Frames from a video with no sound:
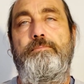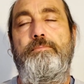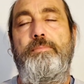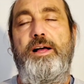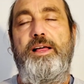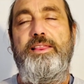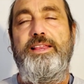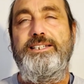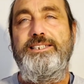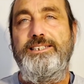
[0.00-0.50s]

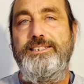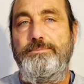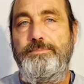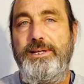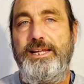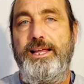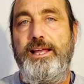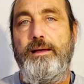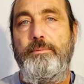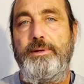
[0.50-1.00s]
This has
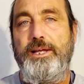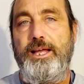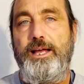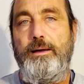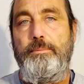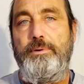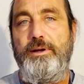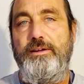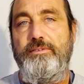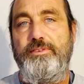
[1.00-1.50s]
been coming
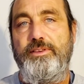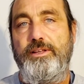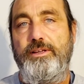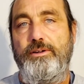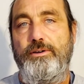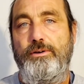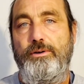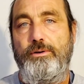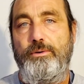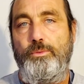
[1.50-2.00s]
up over
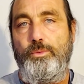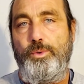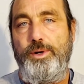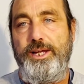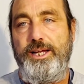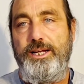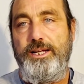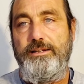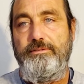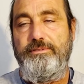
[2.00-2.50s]
your
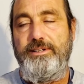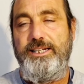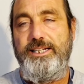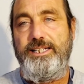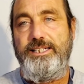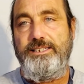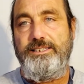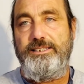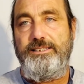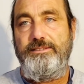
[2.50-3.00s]
weekly
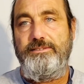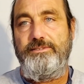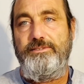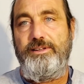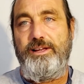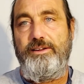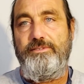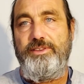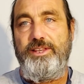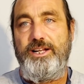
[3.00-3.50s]
readings
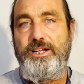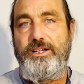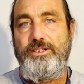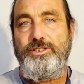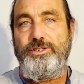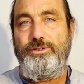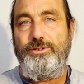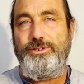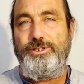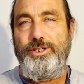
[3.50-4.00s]
over the
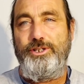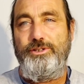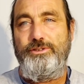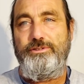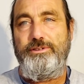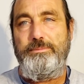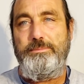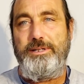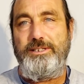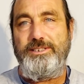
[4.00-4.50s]
last sort of 2 or
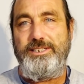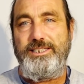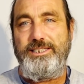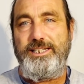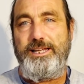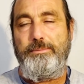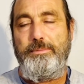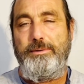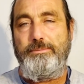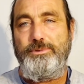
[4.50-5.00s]
3 months. It's
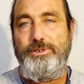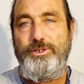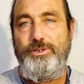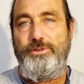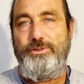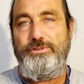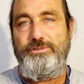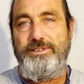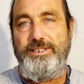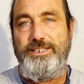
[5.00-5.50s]
come up
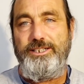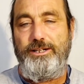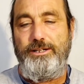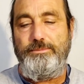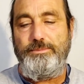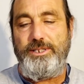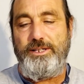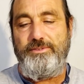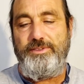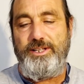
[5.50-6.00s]
2 or 3
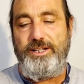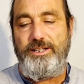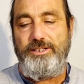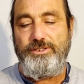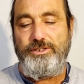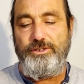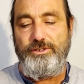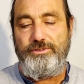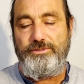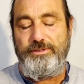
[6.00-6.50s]
times over the
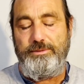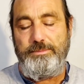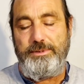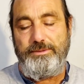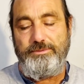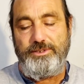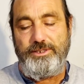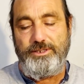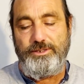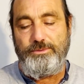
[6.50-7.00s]
last 2 or 3
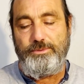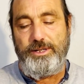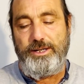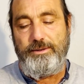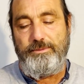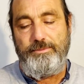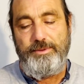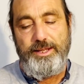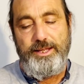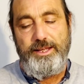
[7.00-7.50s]
months as
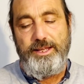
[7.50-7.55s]
well.